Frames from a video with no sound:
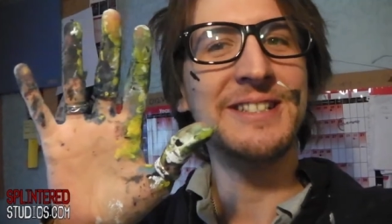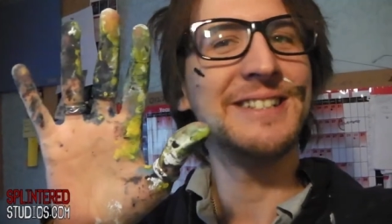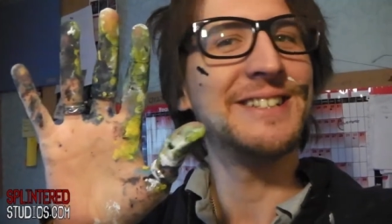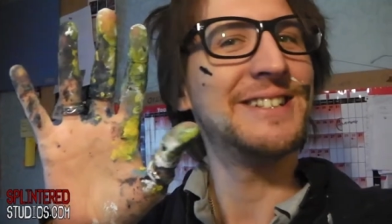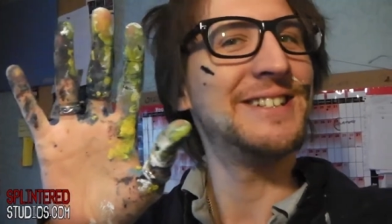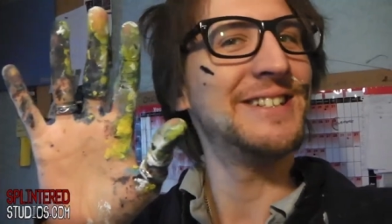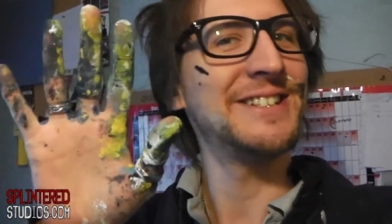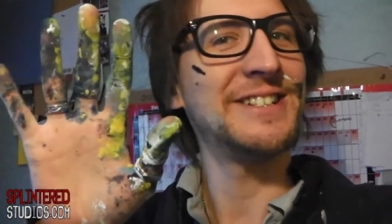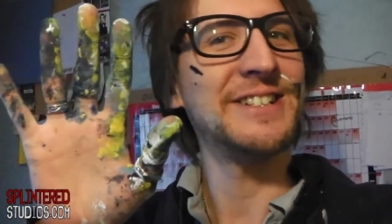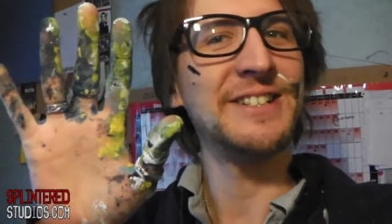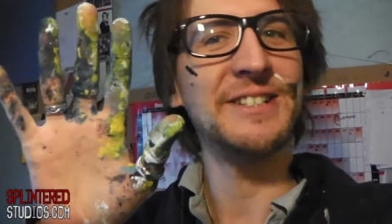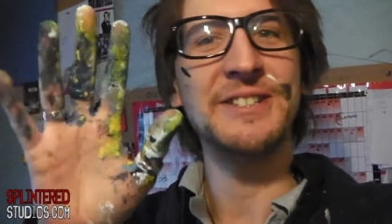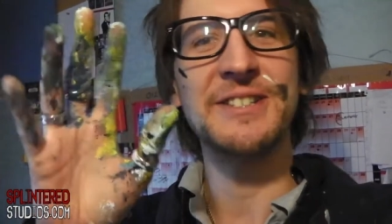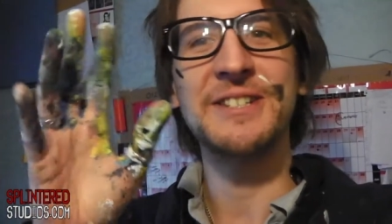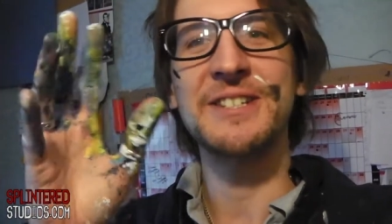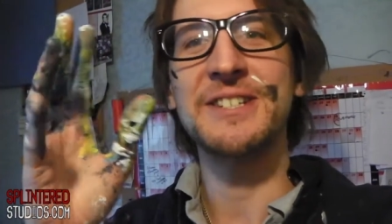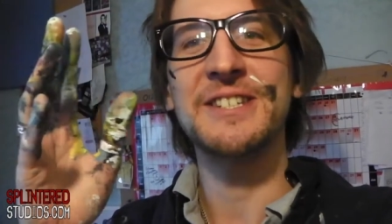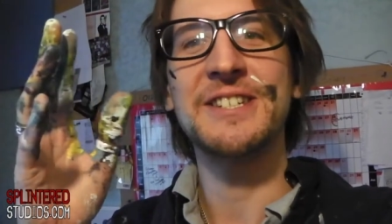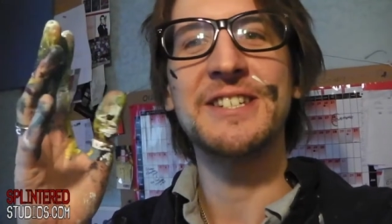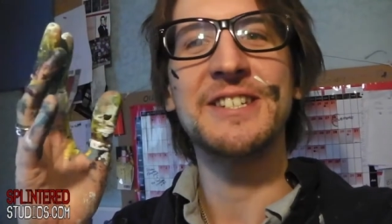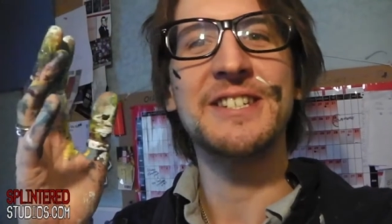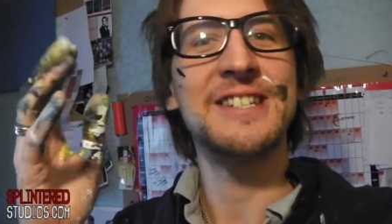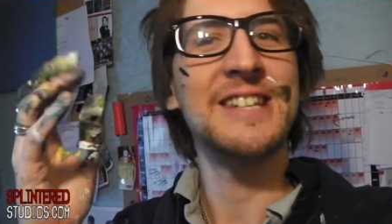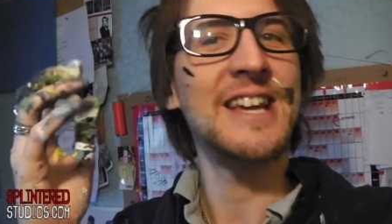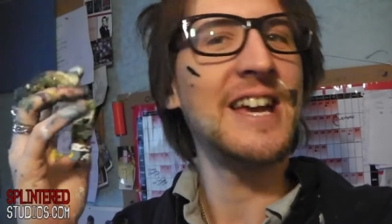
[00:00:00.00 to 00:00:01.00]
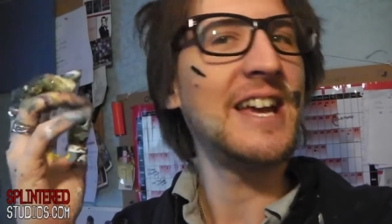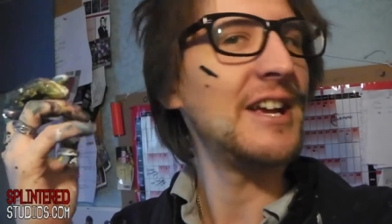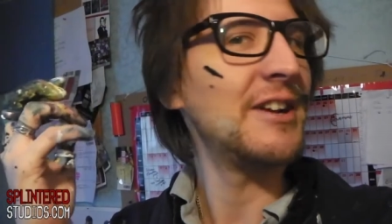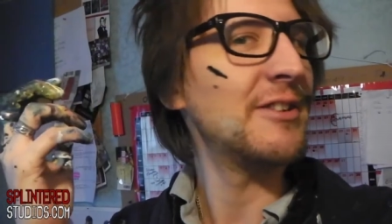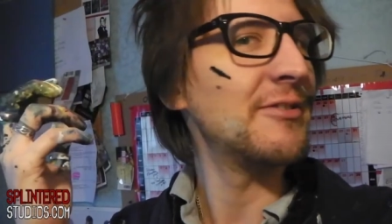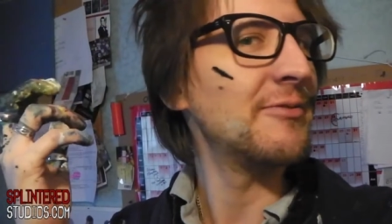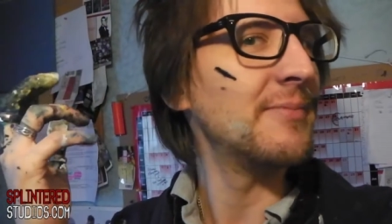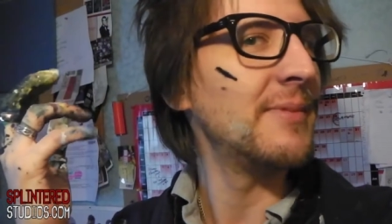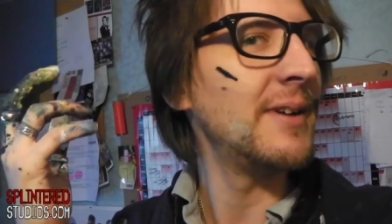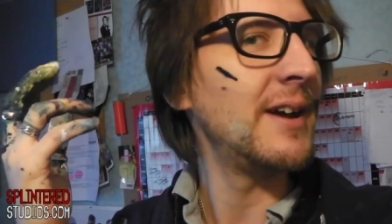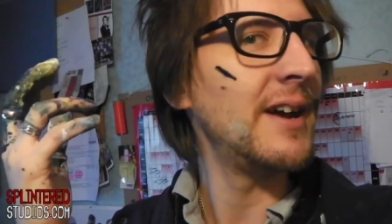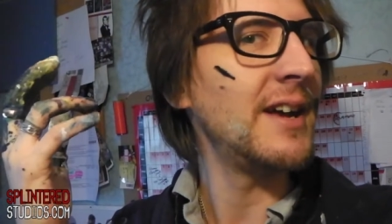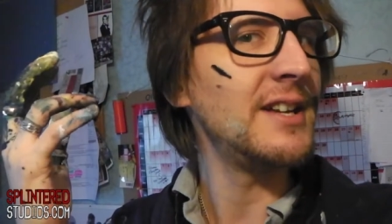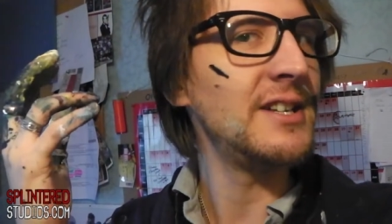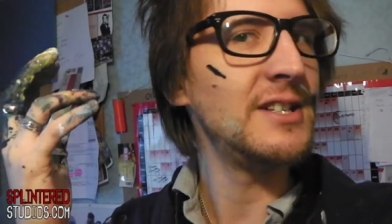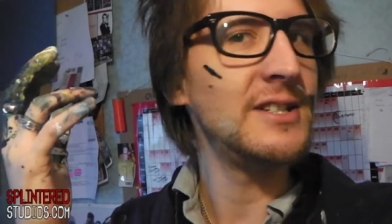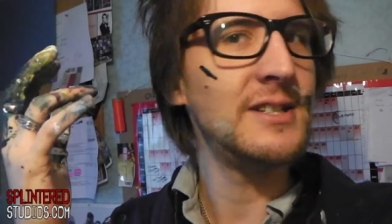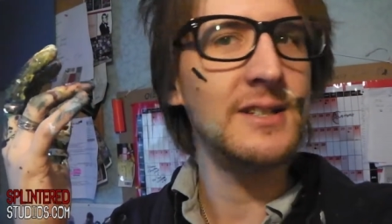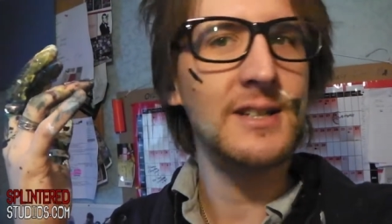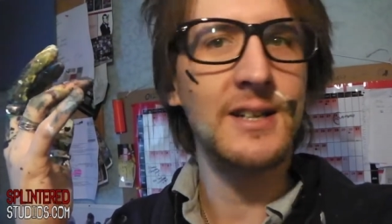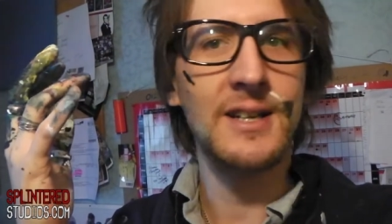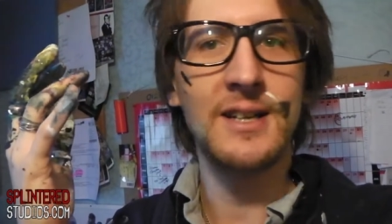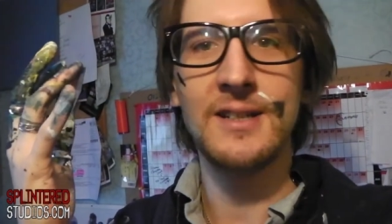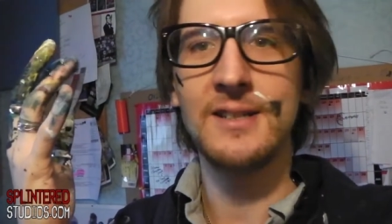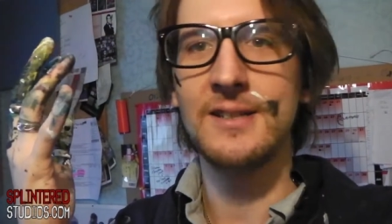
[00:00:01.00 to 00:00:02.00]
Look at the state of me,
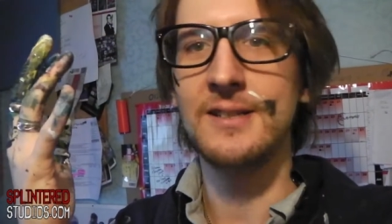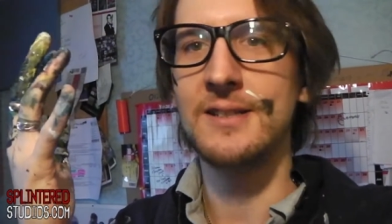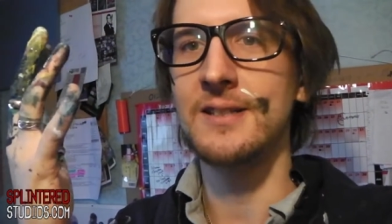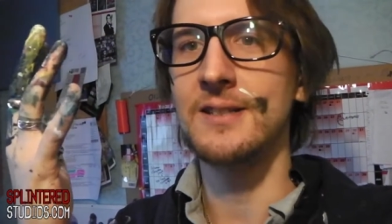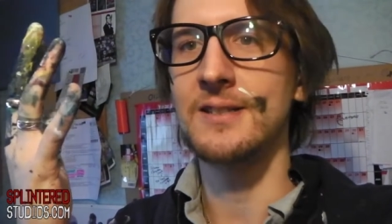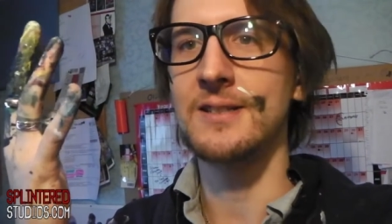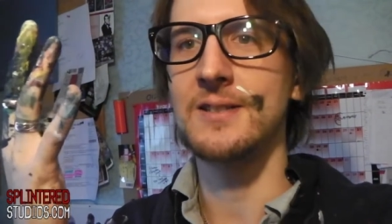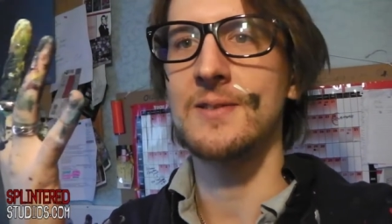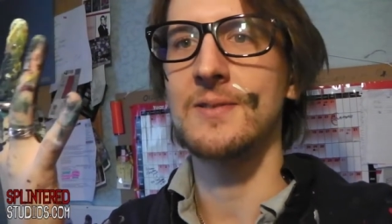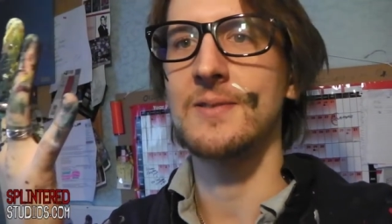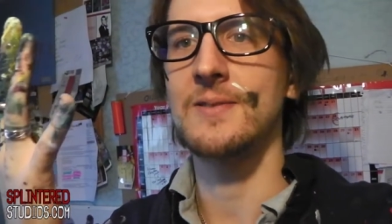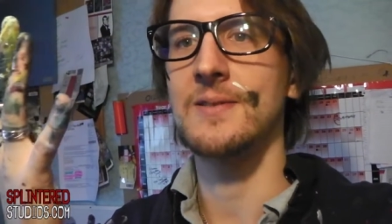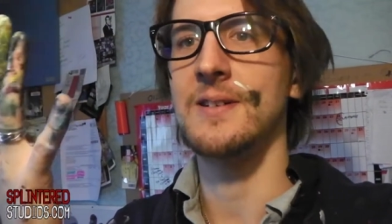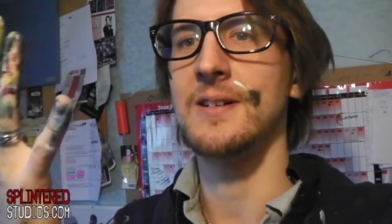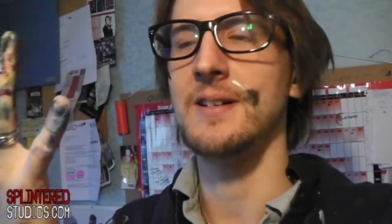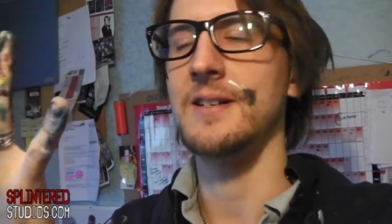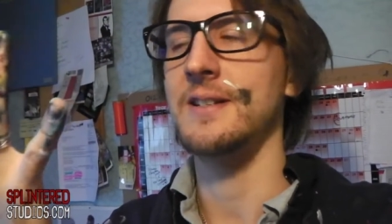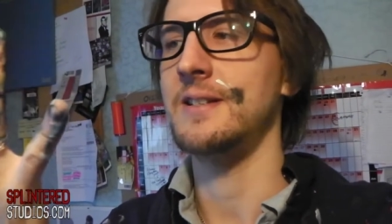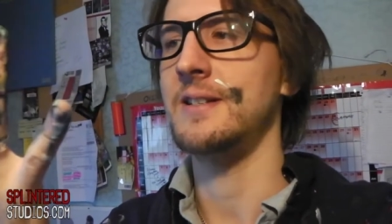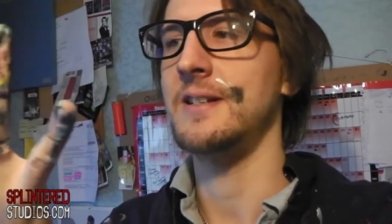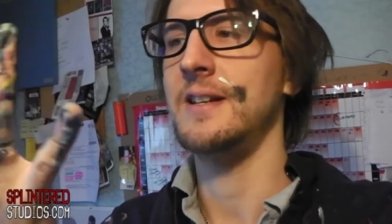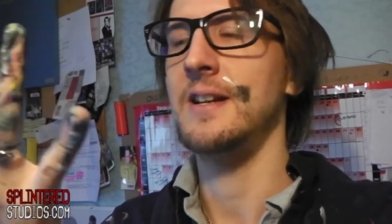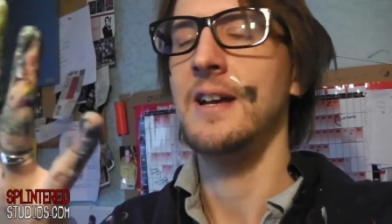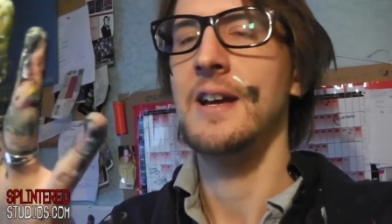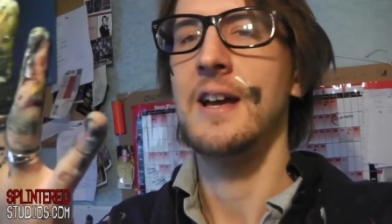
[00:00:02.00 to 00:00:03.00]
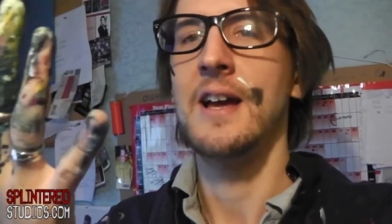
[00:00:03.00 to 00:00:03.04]
Jesus Christ.